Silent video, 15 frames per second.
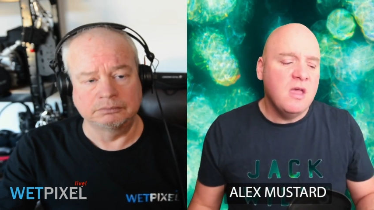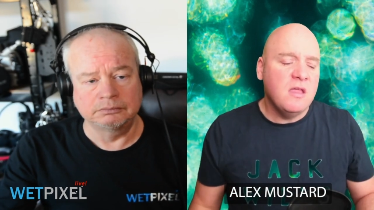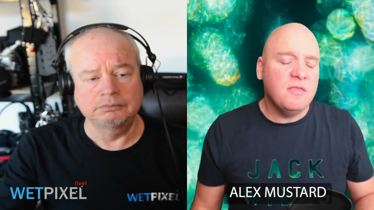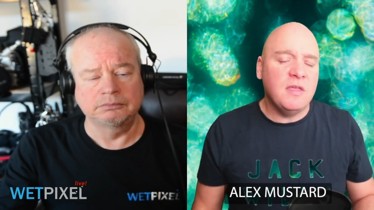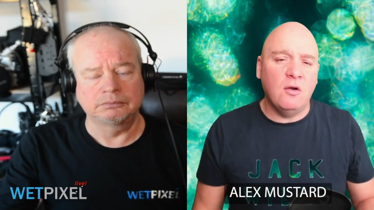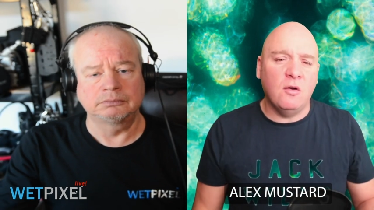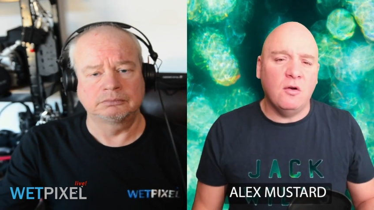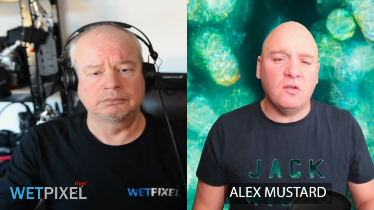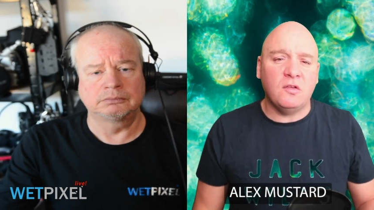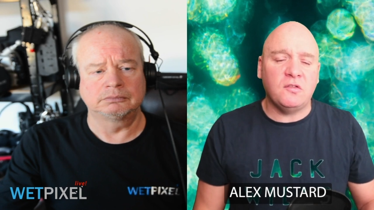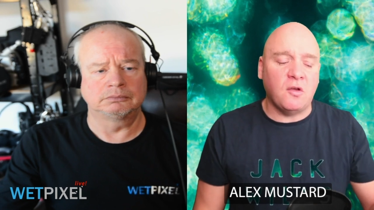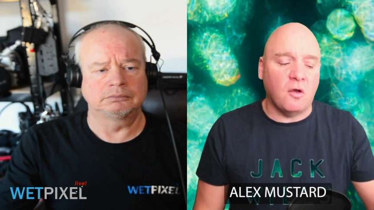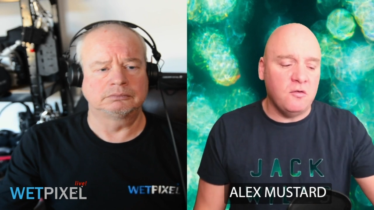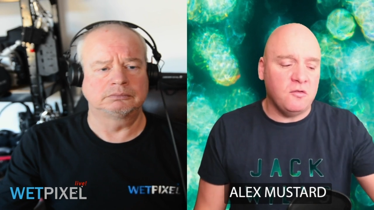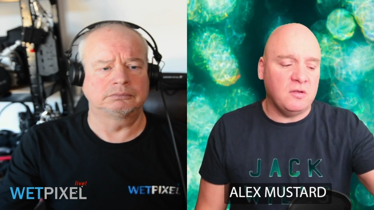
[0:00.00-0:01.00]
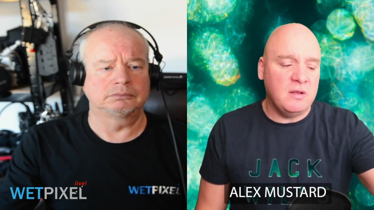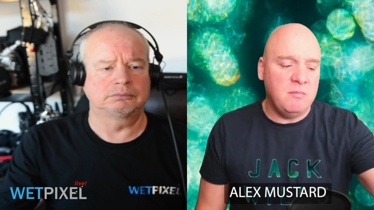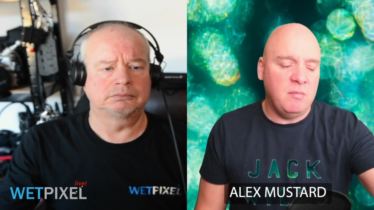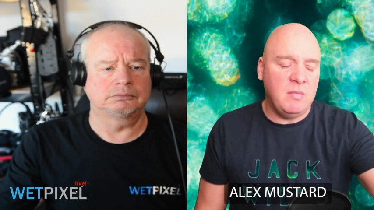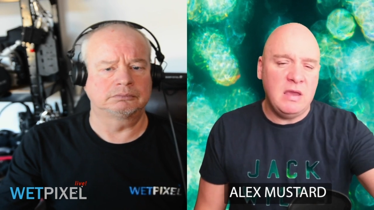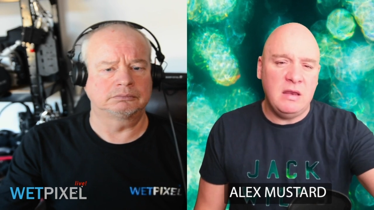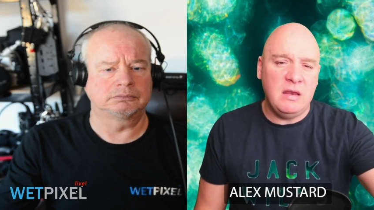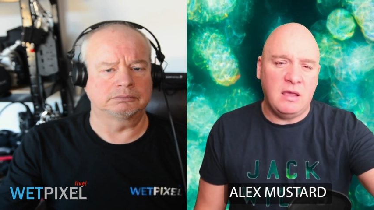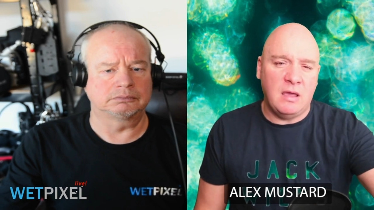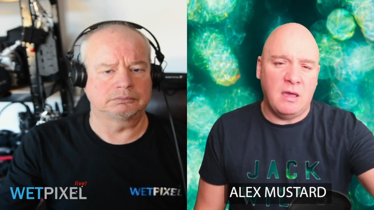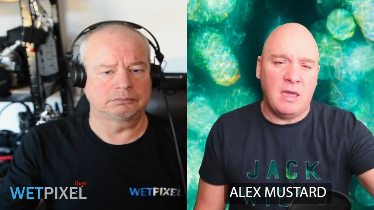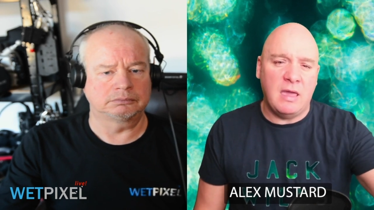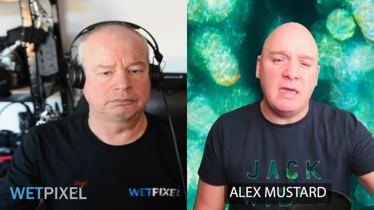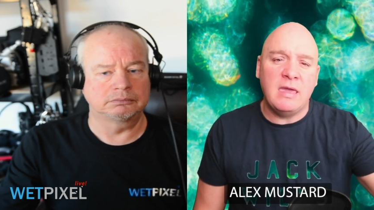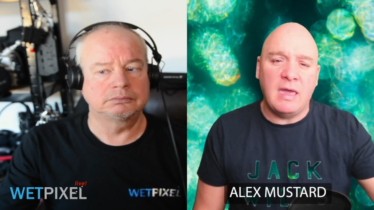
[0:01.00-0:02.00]
Speaker 1: They're not as socially
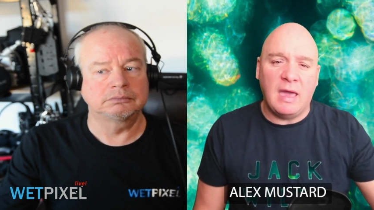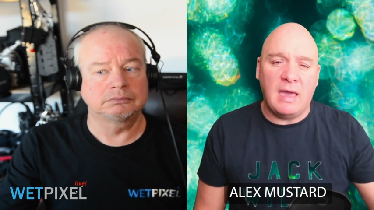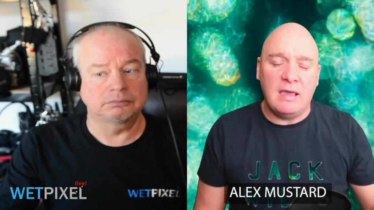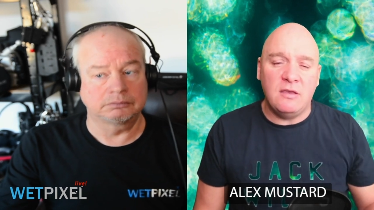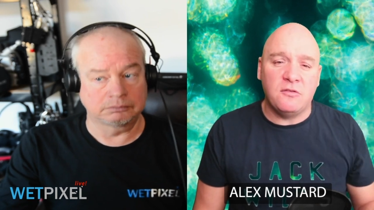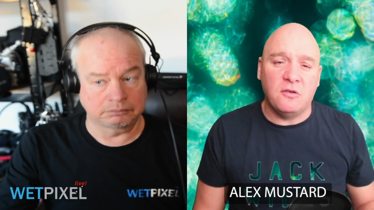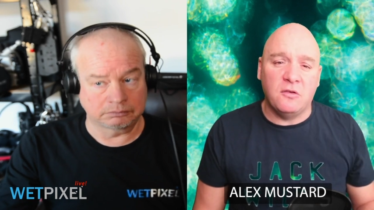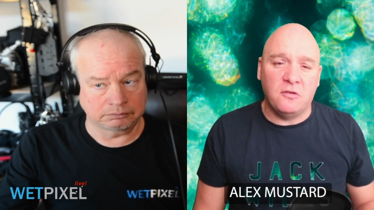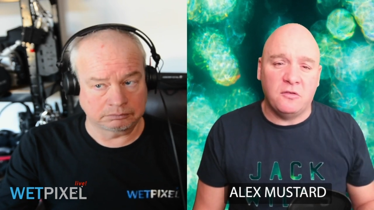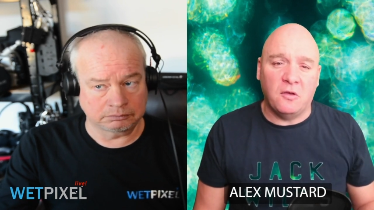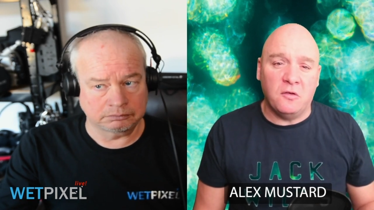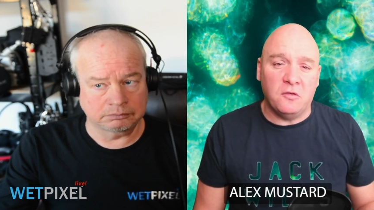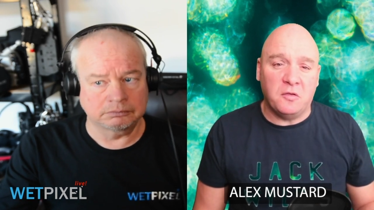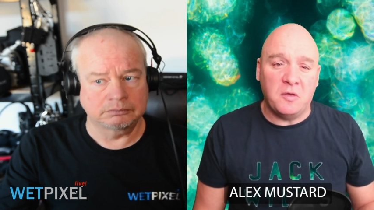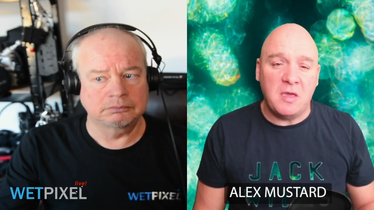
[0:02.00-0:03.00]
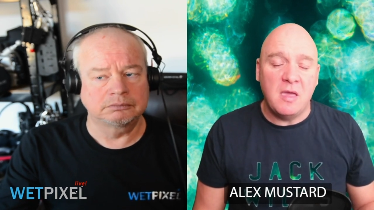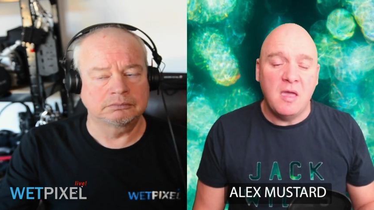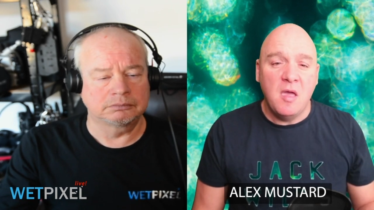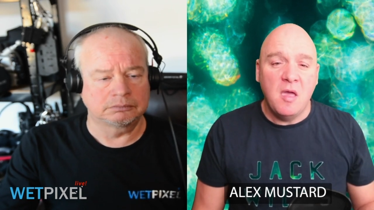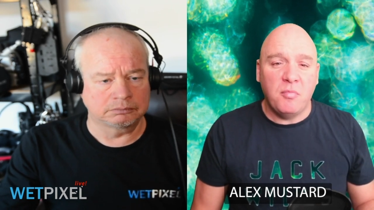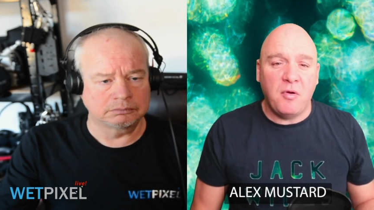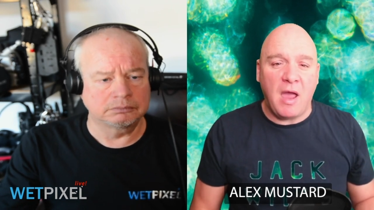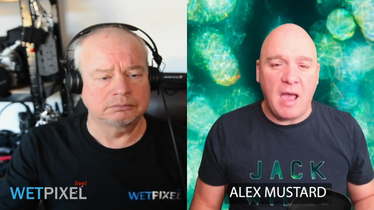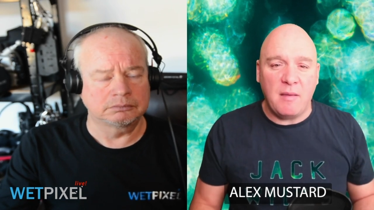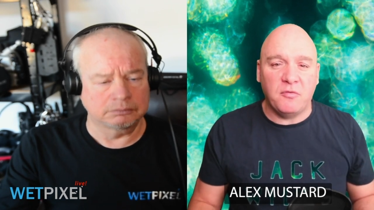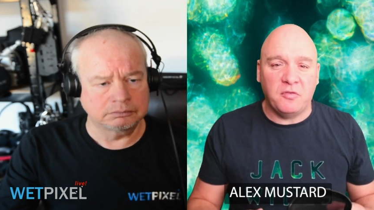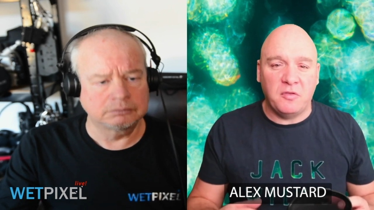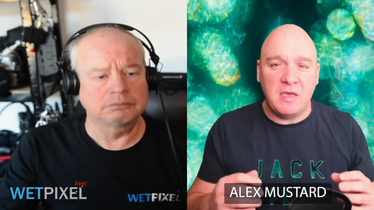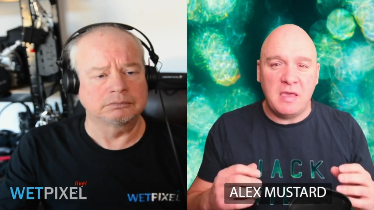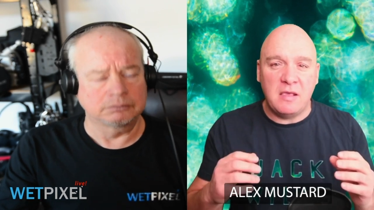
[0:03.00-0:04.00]
media engaged as
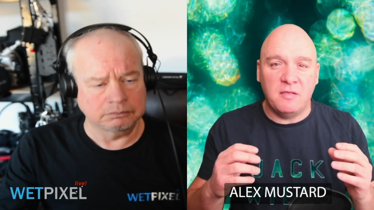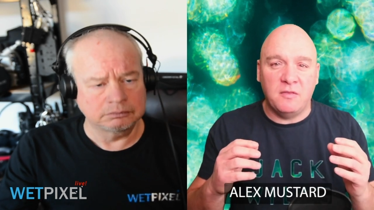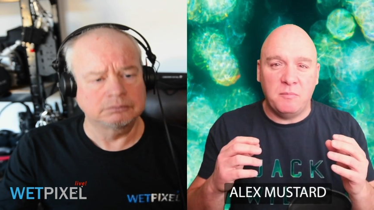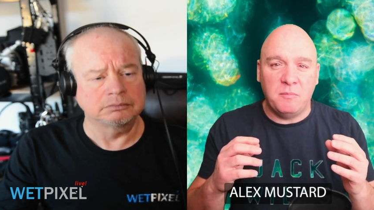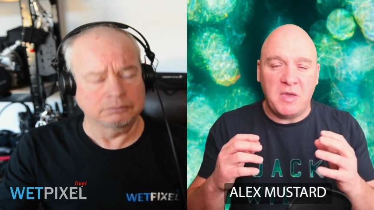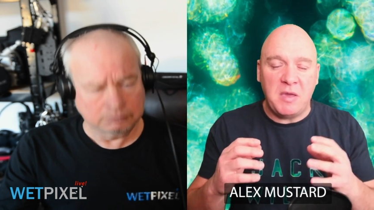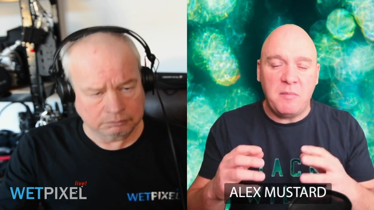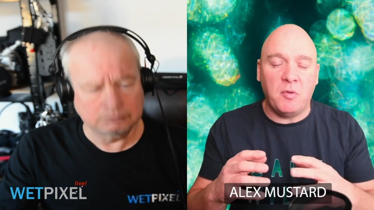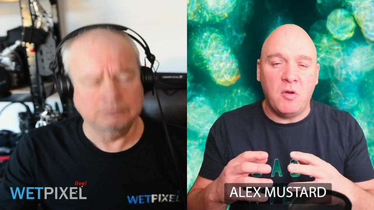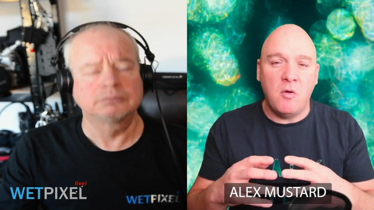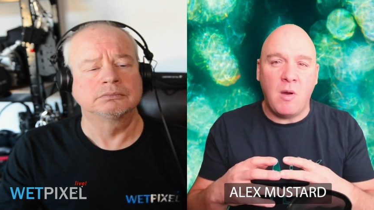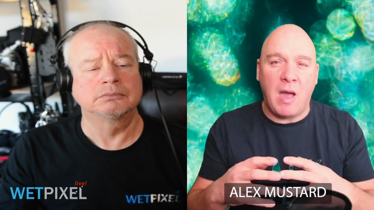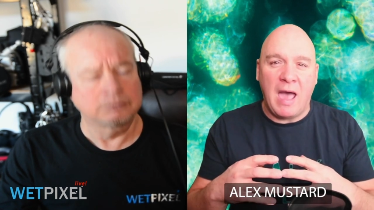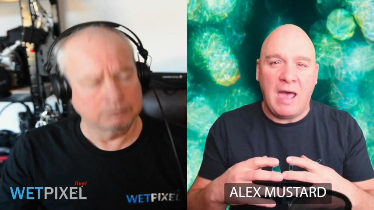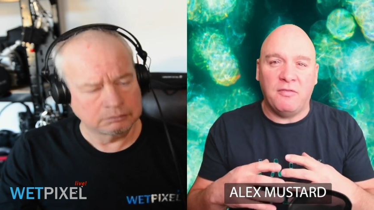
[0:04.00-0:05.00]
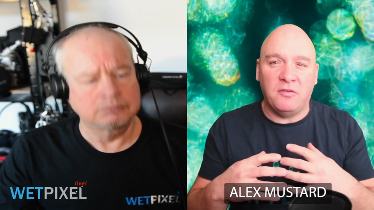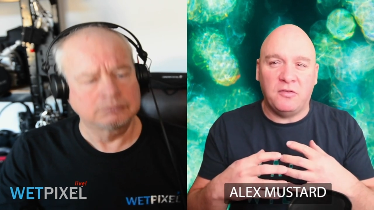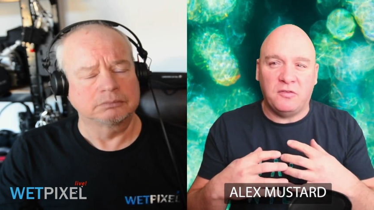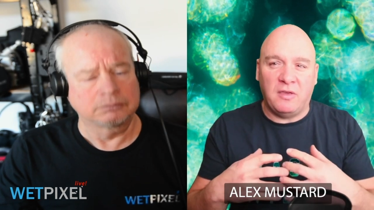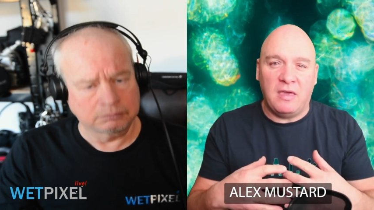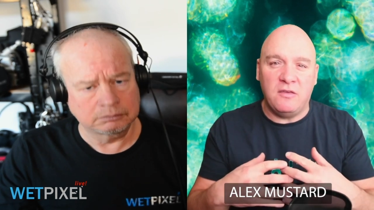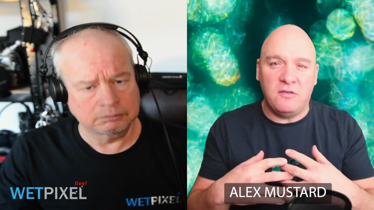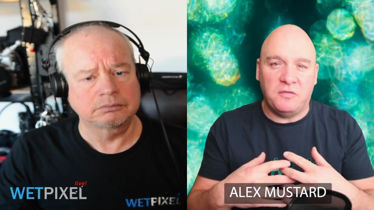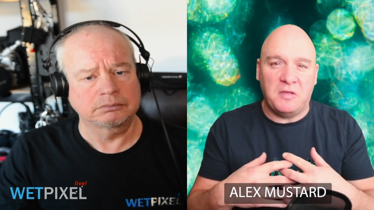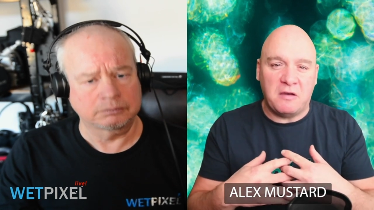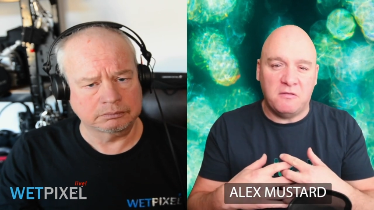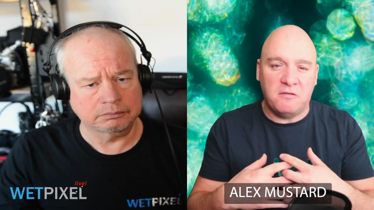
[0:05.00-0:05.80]
perhaps the people who are at the stage of their